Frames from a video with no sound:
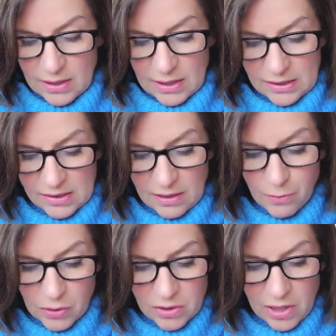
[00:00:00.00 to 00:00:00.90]
In
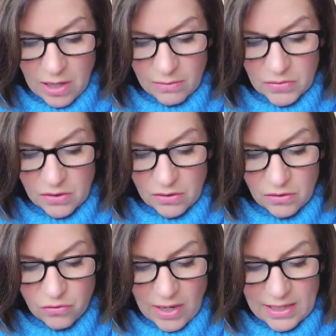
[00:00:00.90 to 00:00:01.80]
simple terms,
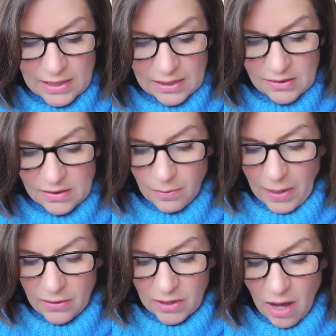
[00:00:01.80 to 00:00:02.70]
greatness is
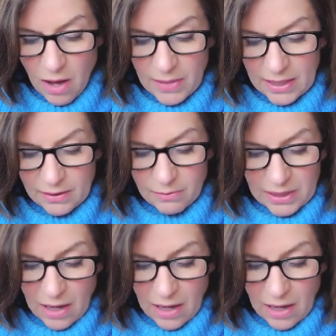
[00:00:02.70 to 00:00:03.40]
about becoming